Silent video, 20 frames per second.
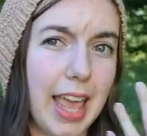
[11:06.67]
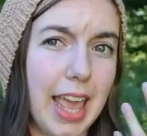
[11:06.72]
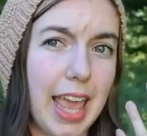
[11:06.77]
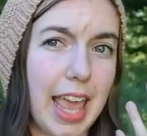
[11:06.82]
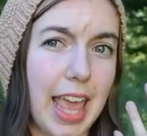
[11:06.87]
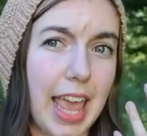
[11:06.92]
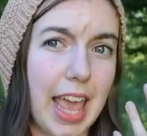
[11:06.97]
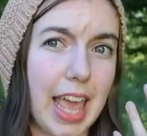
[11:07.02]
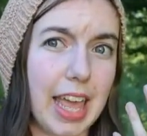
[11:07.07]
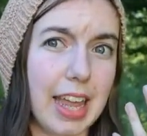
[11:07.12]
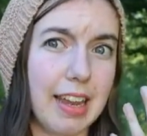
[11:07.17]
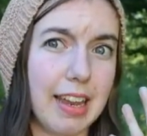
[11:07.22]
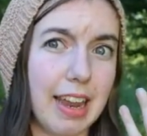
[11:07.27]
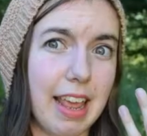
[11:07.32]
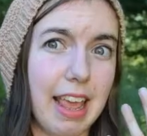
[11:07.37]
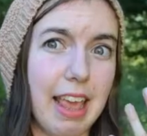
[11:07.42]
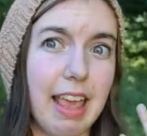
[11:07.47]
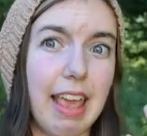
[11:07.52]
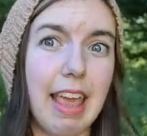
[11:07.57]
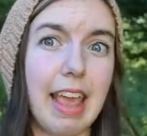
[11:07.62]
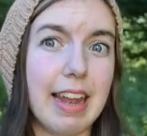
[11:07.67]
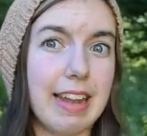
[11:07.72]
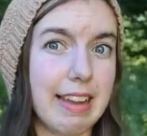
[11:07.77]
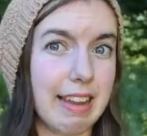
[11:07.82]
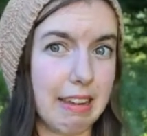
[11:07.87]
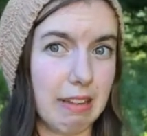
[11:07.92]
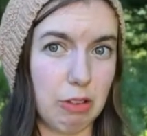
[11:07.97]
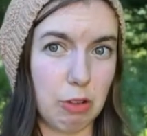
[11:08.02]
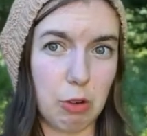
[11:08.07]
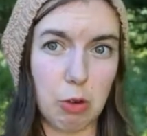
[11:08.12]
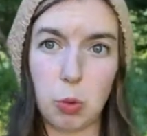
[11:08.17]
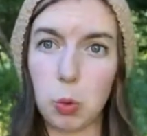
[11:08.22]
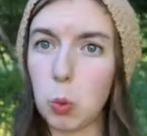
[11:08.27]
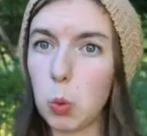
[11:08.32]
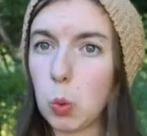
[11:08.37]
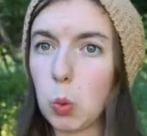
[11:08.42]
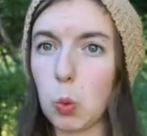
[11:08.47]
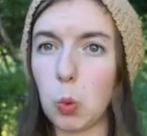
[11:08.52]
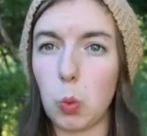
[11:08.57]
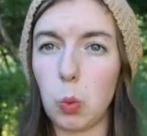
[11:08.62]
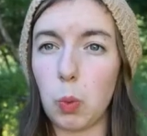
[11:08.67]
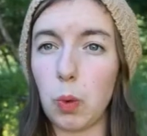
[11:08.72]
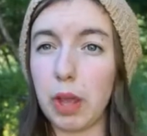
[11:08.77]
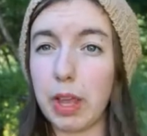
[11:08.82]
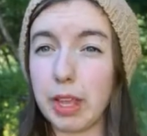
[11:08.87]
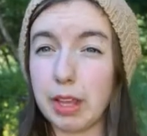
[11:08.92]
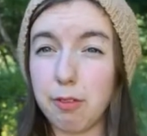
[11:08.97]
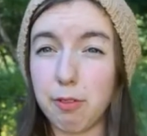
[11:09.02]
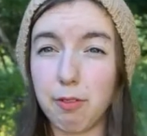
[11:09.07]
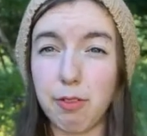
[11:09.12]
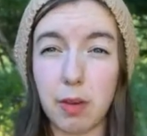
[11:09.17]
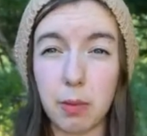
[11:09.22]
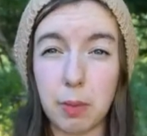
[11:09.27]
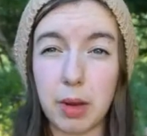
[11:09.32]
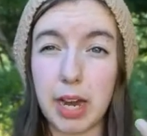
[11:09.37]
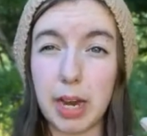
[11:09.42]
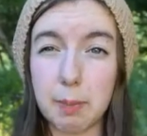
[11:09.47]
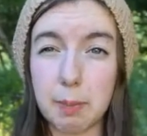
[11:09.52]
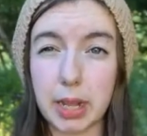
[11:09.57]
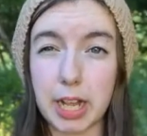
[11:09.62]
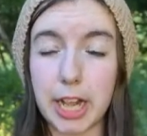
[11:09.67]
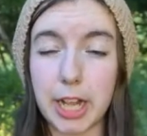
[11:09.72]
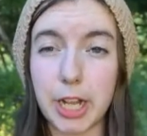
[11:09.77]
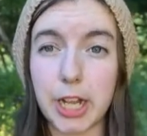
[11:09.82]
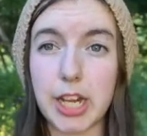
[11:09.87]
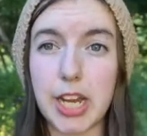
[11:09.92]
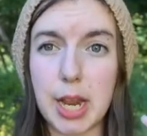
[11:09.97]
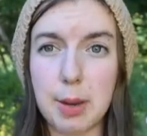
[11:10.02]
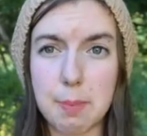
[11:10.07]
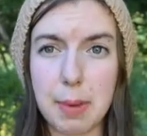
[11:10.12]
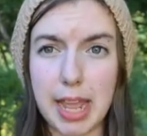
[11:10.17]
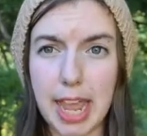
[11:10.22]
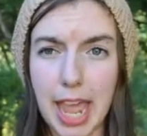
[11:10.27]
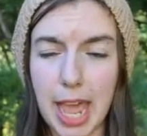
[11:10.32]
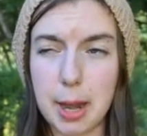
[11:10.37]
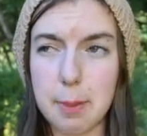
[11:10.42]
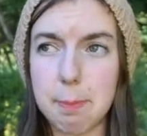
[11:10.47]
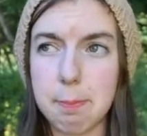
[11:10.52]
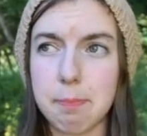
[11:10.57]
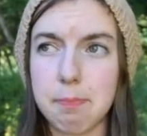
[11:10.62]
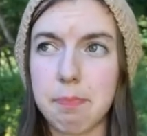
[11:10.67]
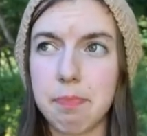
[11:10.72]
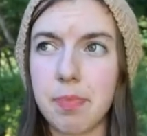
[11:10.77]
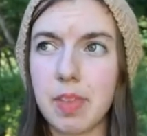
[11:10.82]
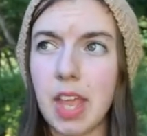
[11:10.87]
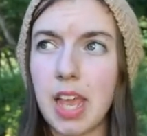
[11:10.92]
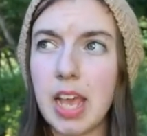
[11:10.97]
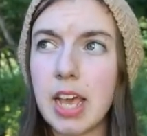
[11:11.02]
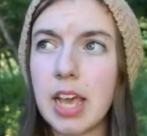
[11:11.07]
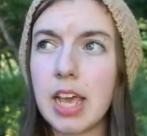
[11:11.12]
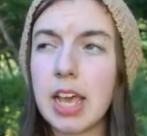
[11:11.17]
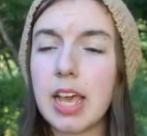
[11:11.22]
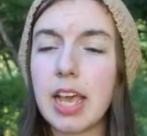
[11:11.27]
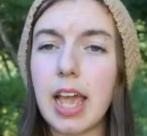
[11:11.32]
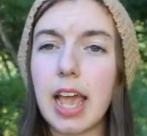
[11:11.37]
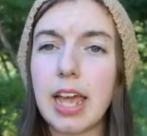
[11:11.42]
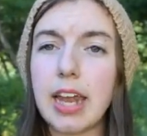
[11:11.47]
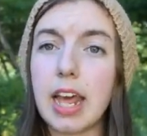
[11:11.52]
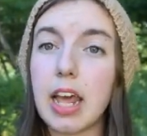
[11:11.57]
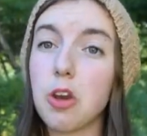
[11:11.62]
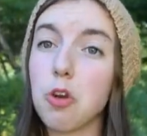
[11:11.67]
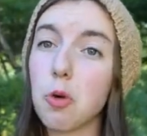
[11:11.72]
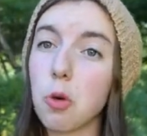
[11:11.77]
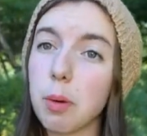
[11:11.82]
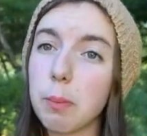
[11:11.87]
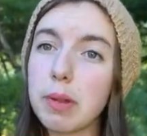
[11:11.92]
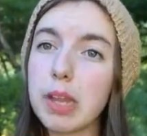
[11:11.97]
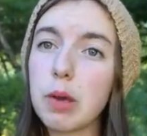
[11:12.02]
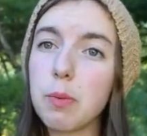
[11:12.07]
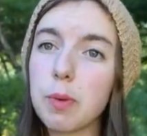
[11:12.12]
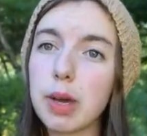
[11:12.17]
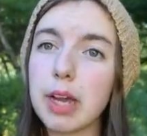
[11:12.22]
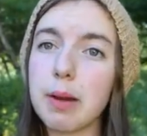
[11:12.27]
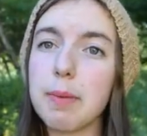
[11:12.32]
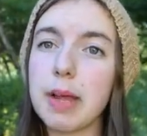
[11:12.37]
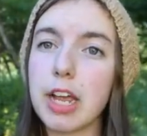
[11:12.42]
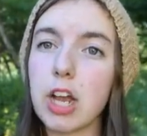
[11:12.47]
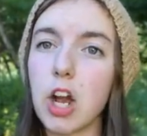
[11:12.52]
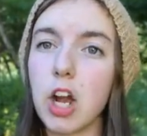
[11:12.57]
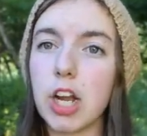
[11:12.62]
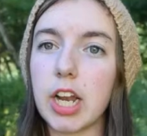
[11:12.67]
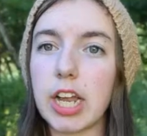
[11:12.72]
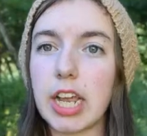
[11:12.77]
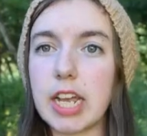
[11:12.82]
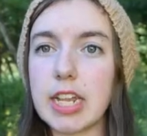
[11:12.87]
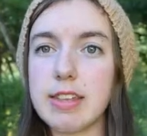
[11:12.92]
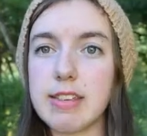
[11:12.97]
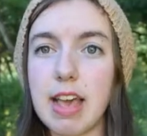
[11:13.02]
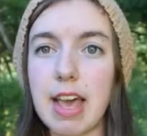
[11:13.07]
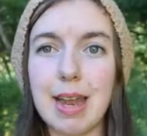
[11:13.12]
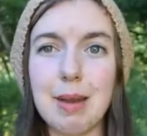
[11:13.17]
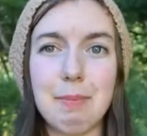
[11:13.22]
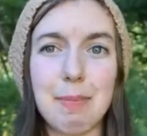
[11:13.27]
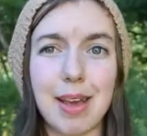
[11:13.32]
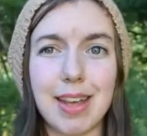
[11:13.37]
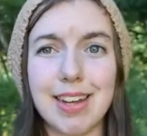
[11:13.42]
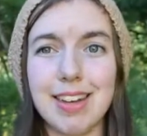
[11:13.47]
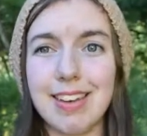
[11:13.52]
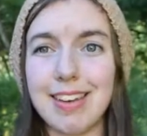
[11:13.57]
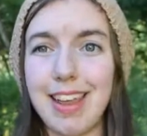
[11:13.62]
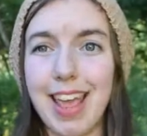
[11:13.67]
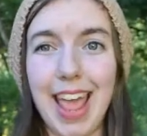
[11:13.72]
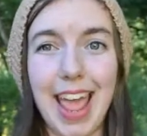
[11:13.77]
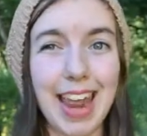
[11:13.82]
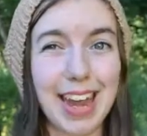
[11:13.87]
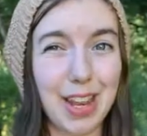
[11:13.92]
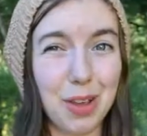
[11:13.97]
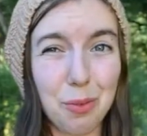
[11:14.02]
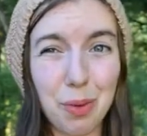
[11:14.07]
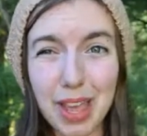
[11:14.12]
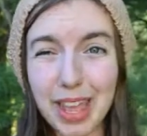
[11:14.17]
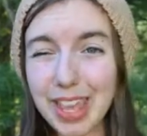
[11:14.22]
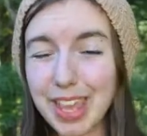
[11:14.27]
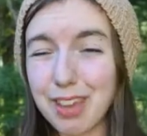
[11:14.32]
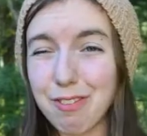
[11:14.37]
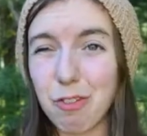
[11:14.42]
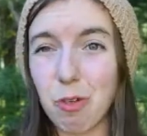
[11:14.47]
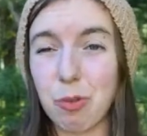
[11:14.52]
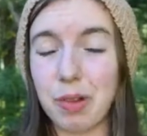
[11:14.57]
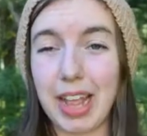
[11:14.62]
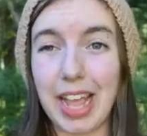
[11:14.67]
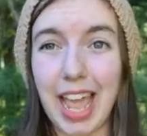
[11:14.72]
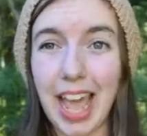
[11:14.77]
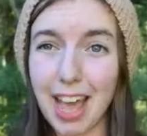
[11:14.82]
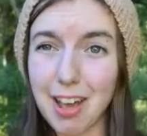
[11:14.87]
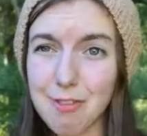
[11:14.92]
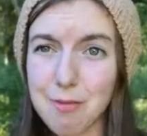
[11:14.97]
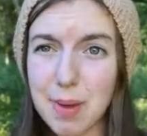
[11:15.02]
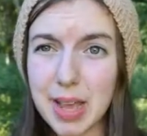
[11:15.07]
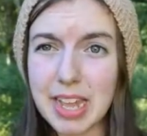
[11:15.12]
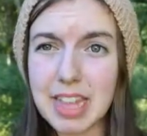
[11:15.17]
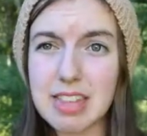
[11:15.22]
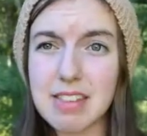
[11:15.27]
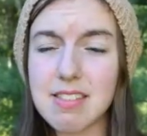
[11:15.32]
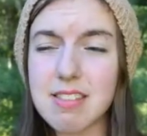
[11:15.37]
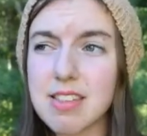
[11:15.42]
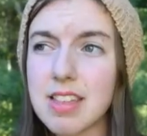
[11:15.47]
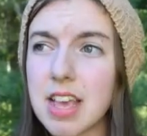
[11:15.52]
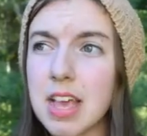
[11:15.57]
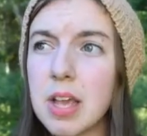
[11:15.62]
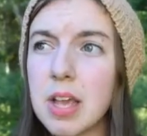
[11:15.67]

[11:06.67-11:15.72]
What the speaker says: And it didn't quite fit what I'd pictured in my head. And I normally wear my cardigans unbuttoned anyway, even when they have buttons.